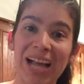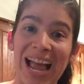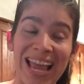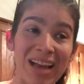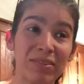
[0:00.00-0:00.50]

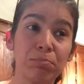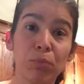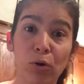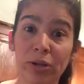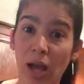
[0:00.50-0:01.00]
I haven't
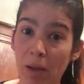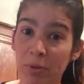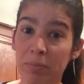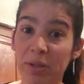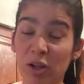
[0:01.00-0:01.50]
bought
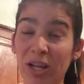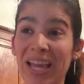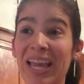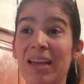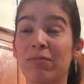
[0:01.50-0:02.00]
almond milk
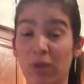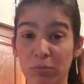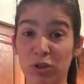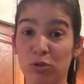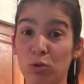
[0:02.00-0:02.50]
from
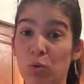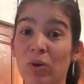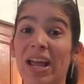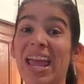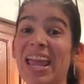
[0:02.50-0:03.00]
the
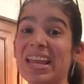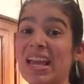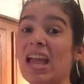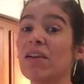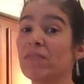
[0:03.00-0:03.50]
store in
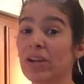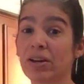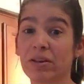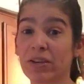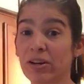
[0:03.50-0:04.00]
a
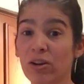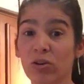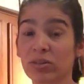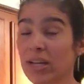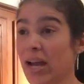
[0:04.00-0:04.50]
very, very
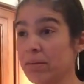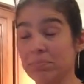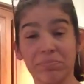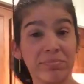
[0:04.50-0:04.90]
long time.